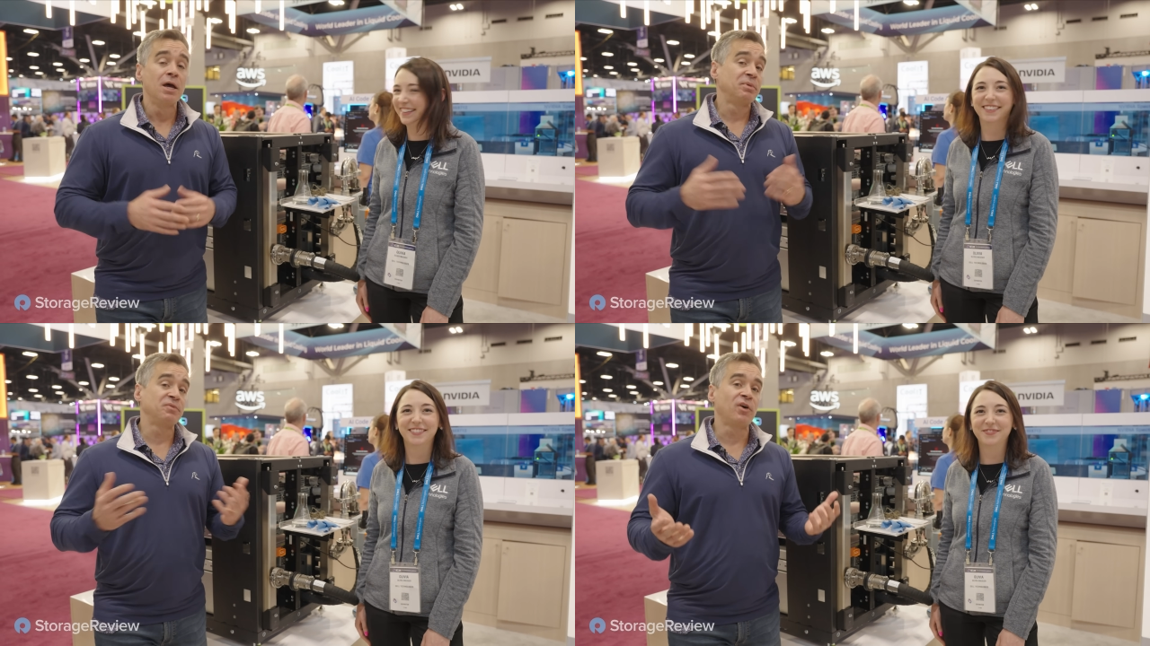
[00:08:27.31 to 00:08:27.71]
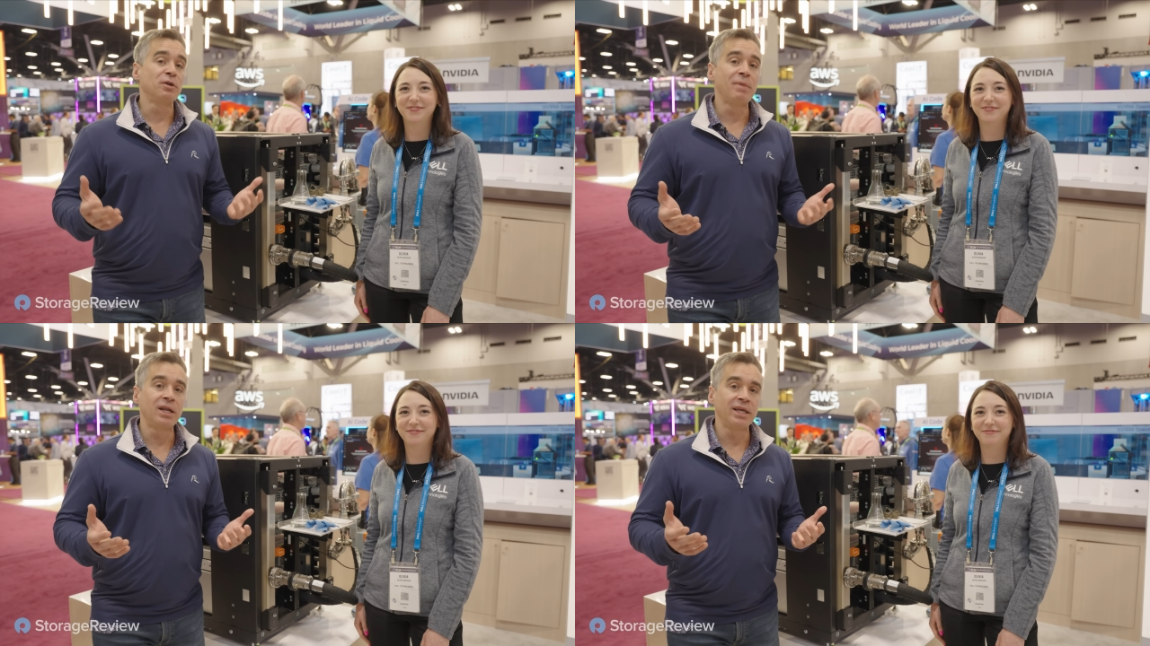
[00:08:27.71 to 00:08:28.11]
Speaker 1: But
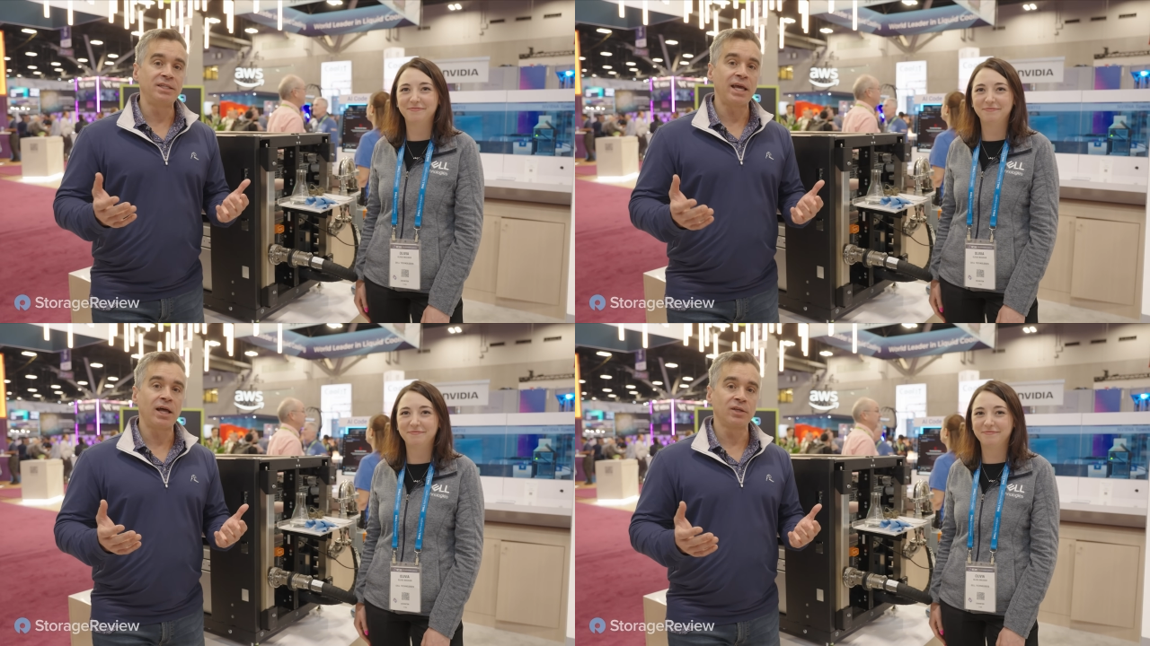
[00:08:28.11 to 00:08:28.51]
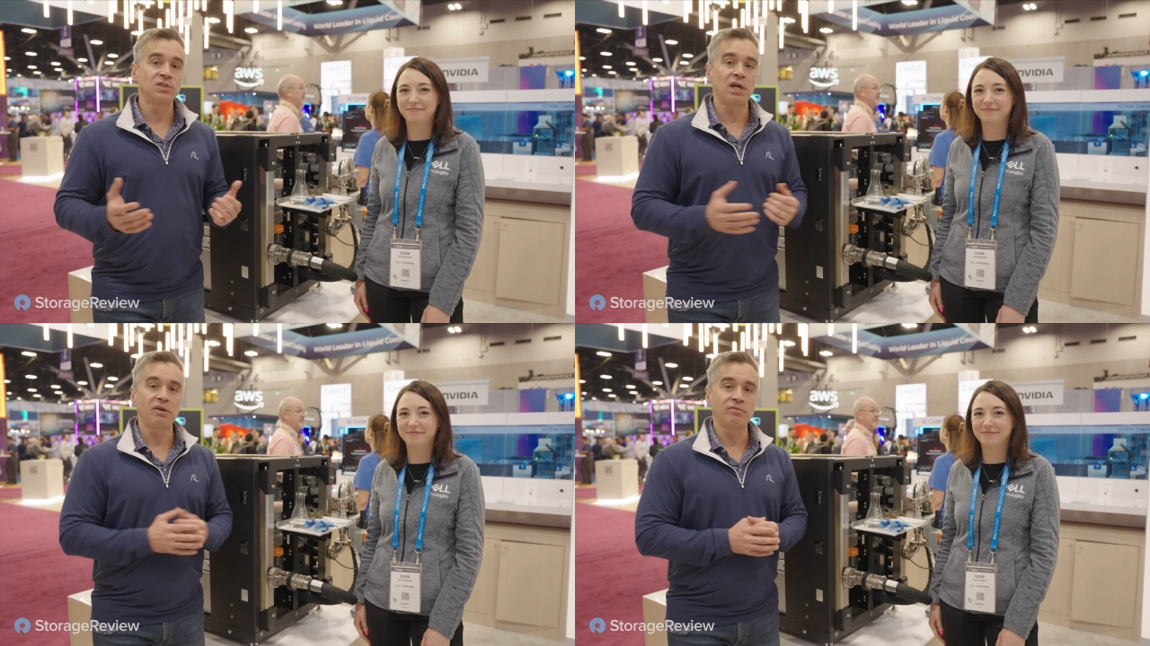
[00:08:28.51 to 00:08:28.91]
fundamentally, Dell is
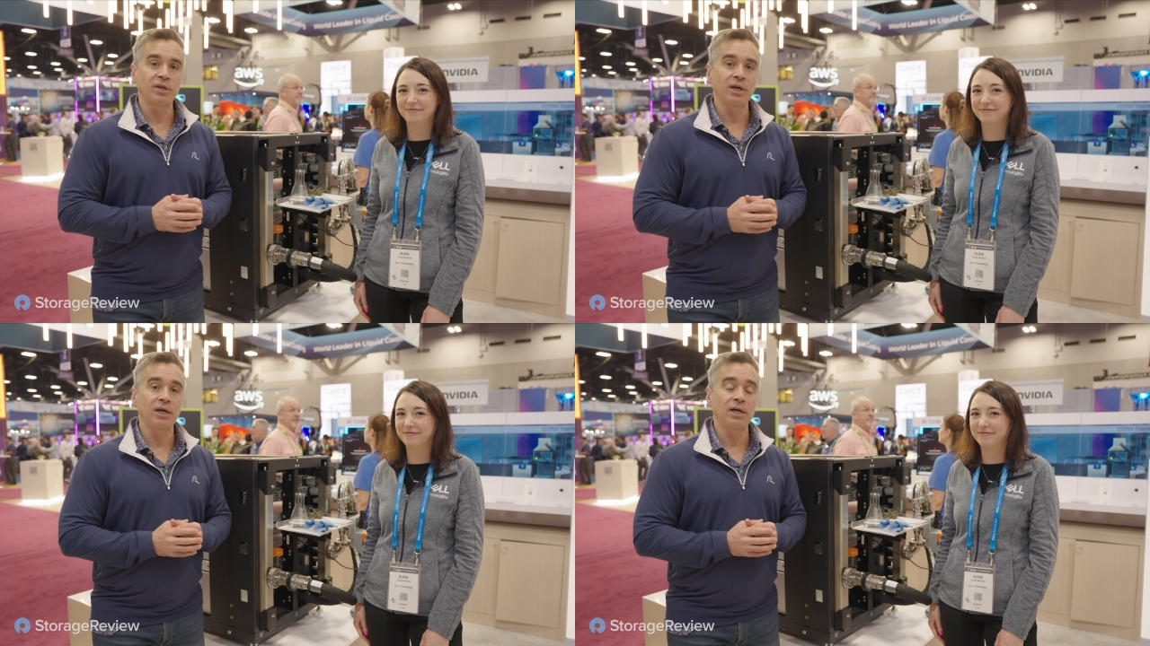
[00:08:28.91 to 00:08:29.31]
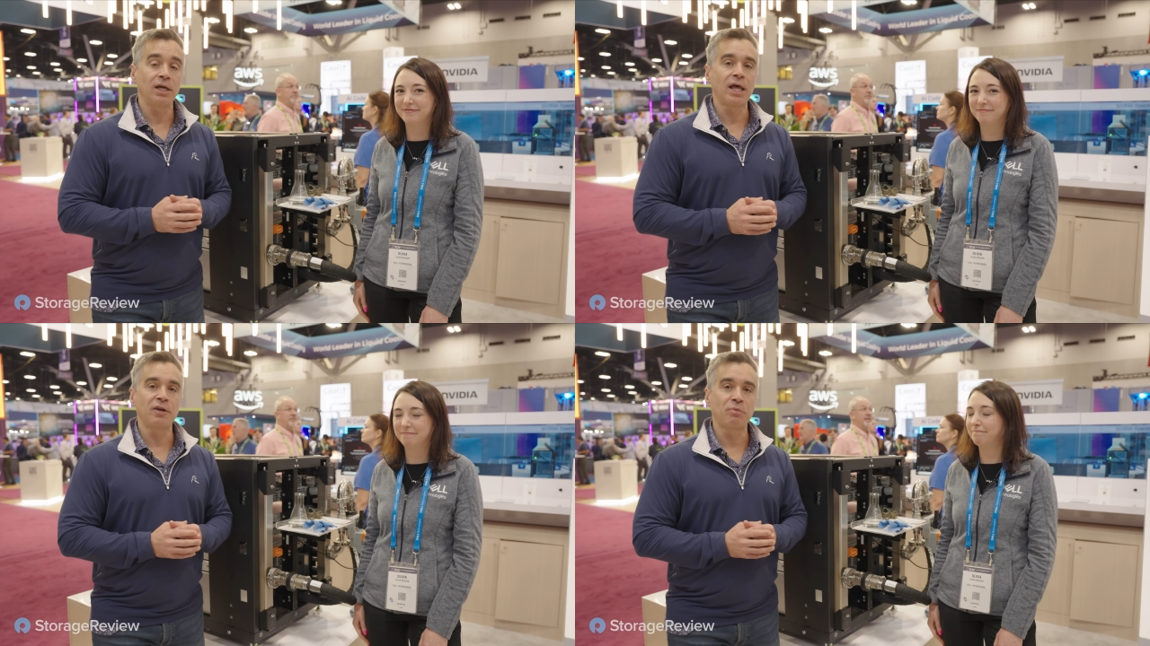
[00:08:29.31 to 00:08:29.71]
solving a, uh,
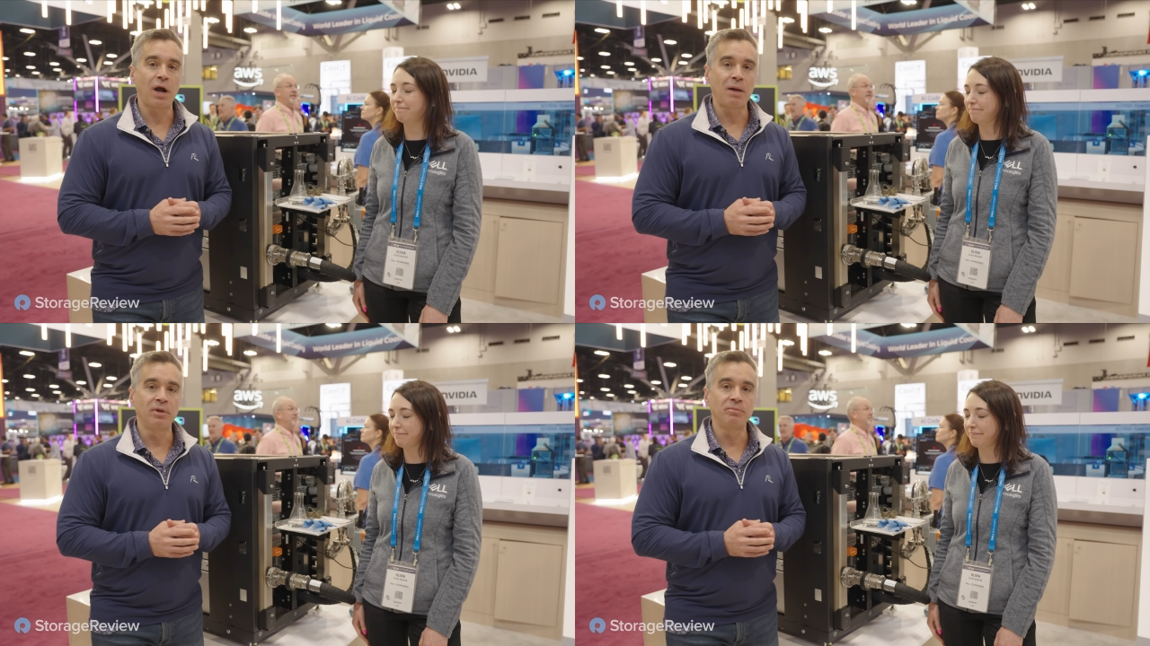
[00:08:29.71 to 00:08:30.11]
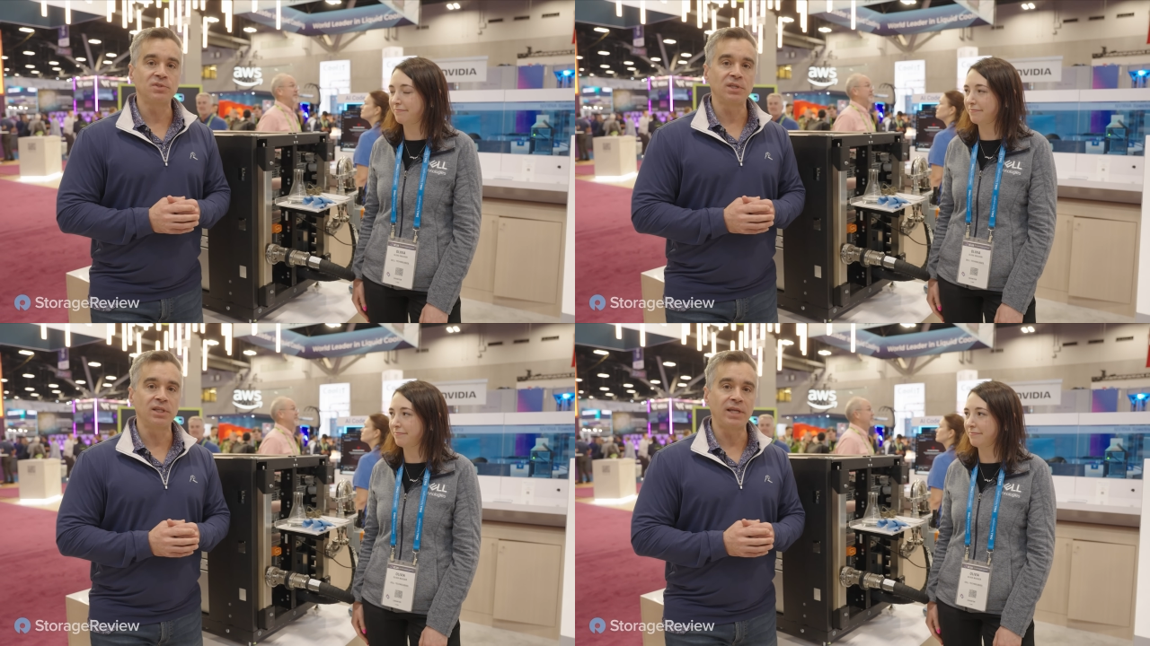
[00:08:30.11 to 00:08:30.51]
a, lot of
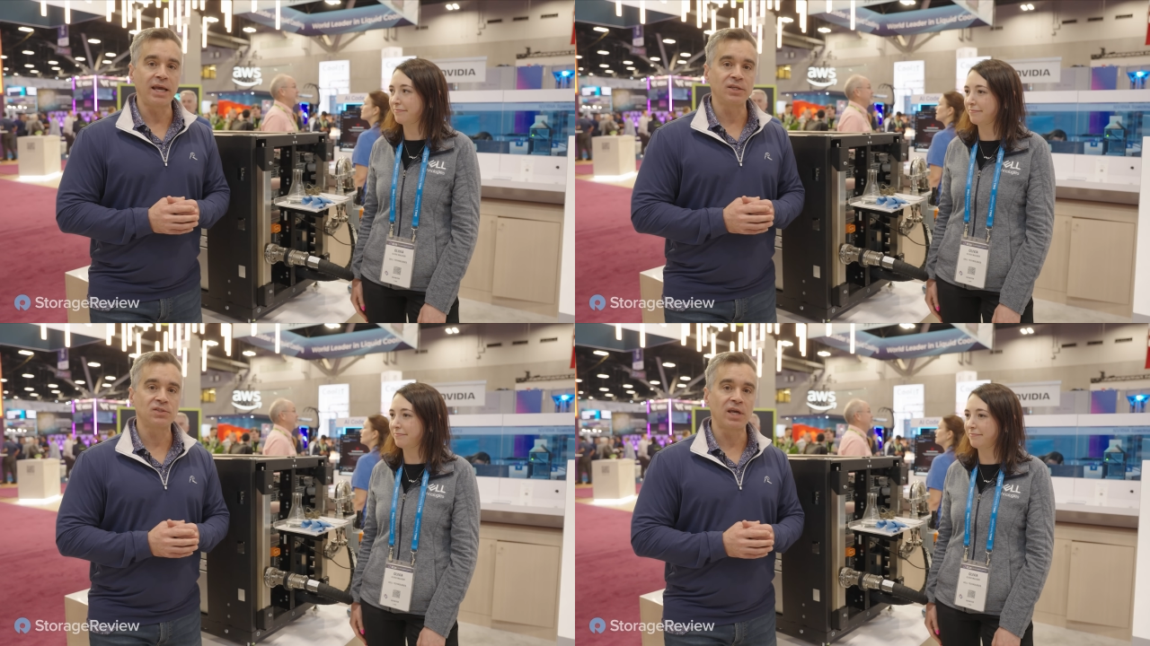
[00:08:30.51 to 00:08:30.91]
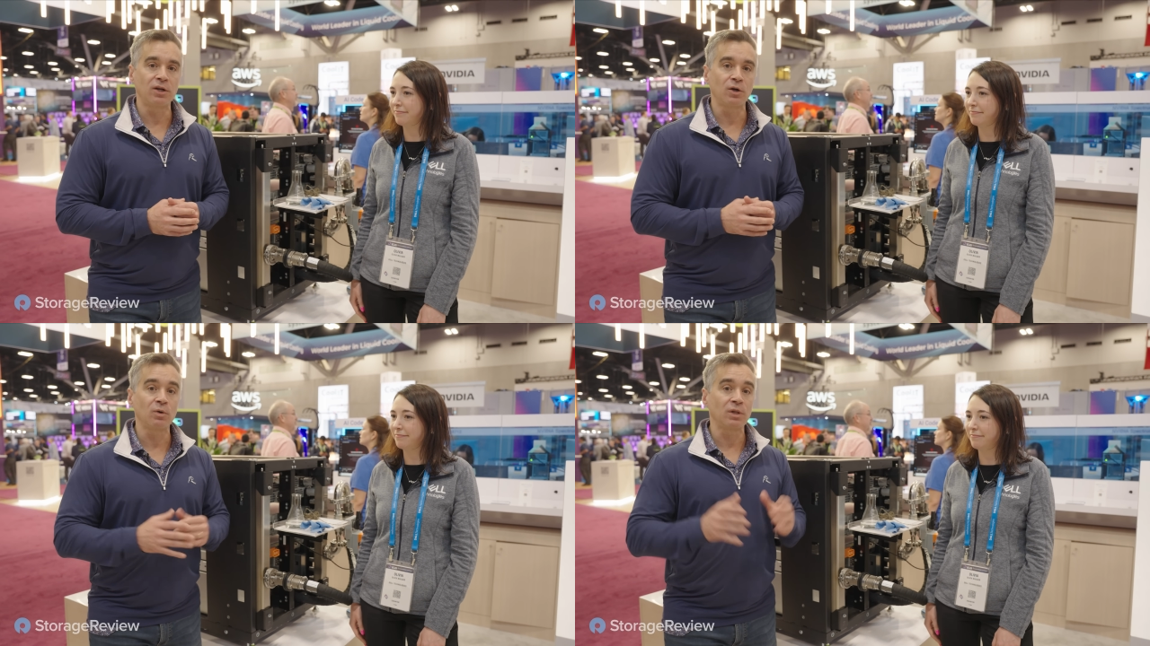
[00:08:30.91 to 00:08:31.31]
problems in the data
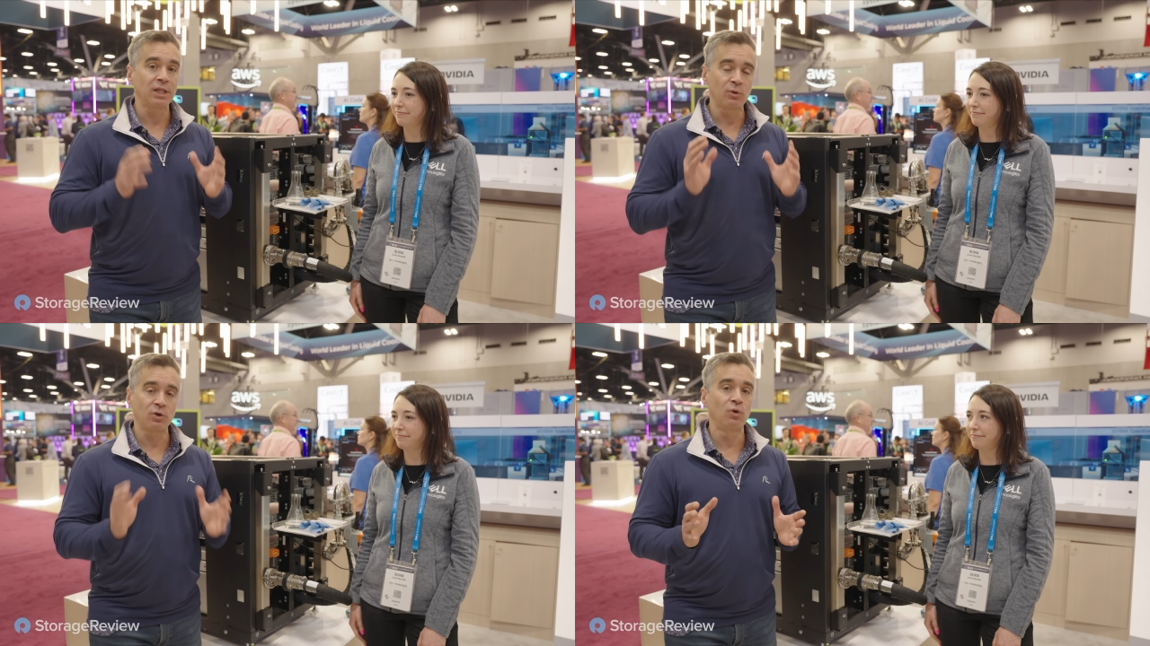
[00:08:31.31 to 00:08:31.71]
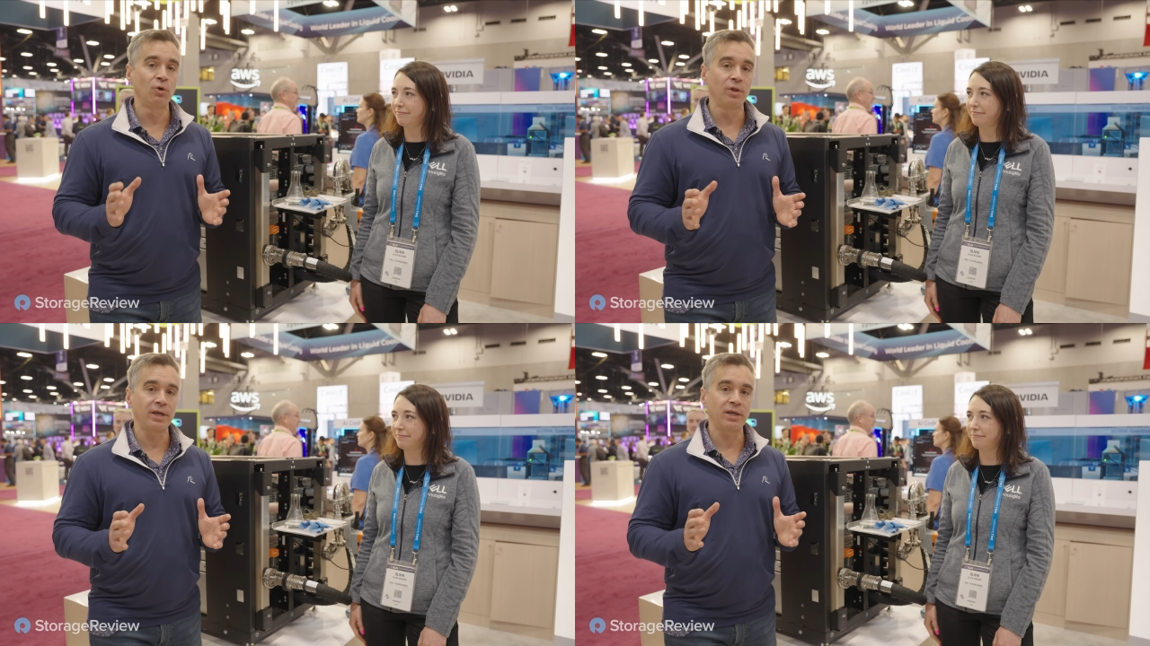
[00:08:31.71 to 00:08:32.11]
center, liquid
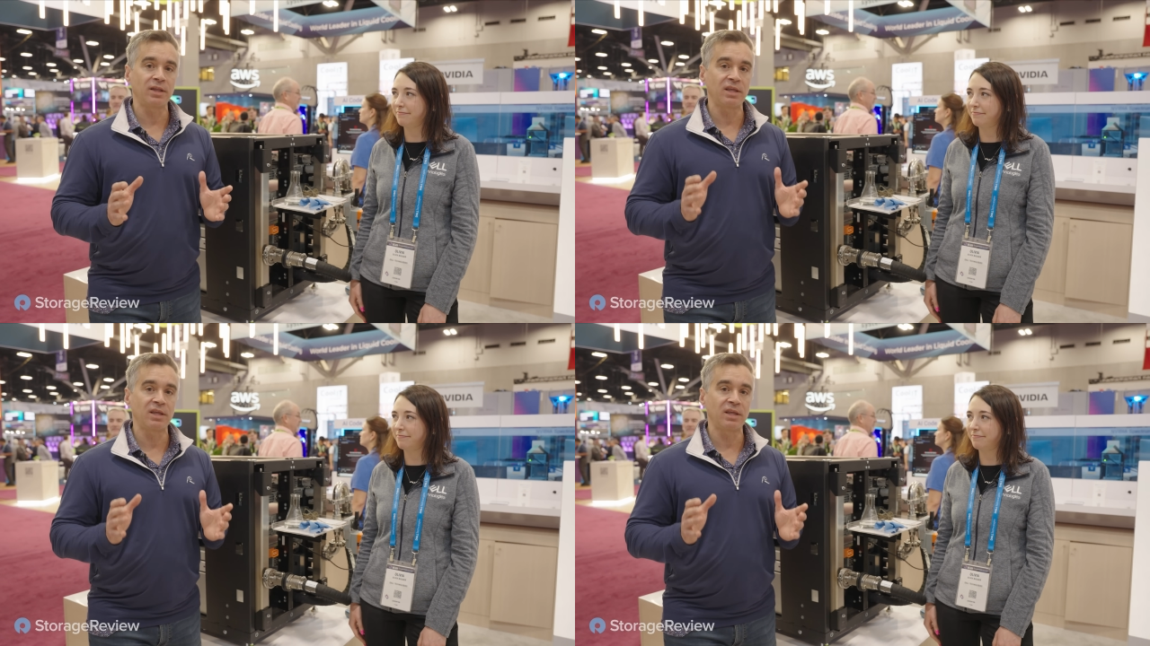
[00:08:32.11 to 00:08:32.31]
cooling.